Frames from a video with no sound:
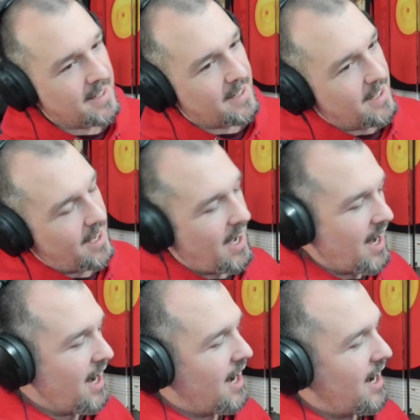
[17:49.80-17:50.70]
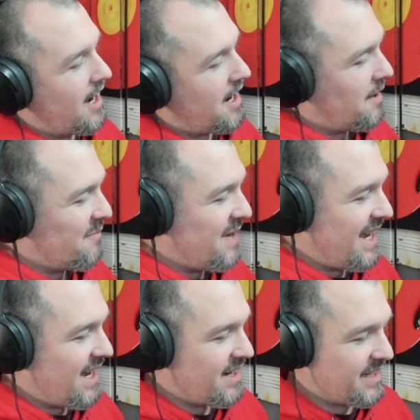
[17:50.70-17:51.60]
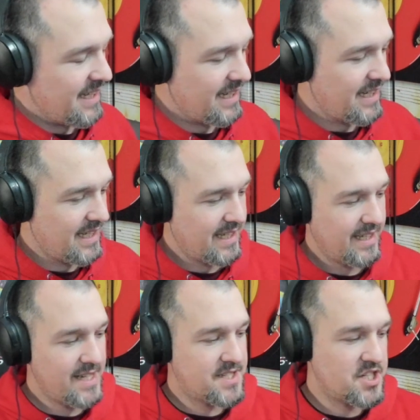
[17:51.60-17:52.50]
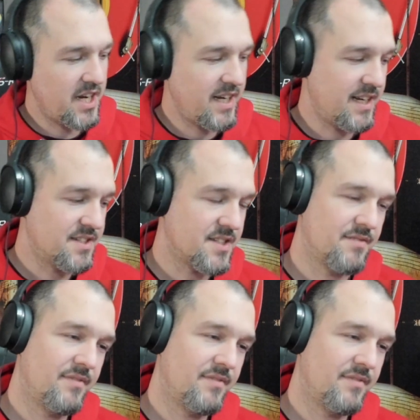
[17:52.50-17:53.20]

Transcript: Oh, man. He's a genius.